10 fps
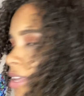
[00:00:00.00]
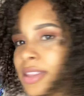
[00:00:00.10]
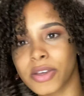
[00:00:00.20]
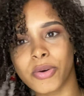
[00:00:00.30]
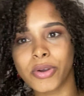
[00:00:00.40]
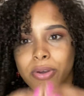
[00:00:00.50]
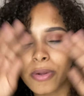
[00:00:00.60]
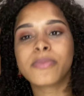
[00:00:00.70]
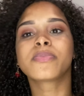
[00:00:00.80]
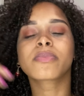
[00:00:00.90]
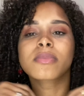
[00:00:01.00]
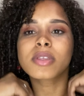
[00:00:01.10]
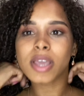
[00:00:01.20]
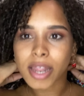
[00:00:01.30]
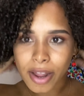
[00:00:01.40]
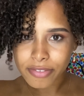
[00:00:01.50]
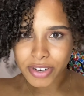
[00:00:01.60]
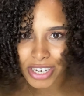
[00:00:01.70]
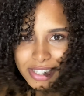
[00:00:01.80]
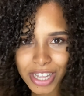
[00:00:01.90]
the oil, and after I
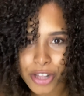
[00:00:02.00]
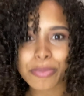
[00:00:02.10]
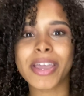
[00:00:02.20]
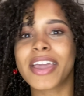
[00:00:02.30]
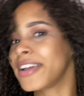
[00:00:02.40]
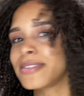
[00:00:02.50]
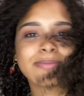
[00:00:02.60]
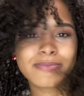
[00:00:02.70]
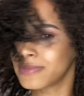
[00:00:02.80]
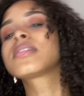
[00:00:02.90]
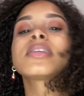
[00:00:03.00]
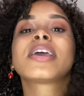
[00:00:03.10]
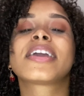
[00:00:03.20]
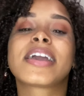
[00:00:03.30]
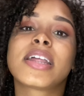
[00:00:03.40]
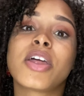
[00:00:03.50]
styled my hair. Again, I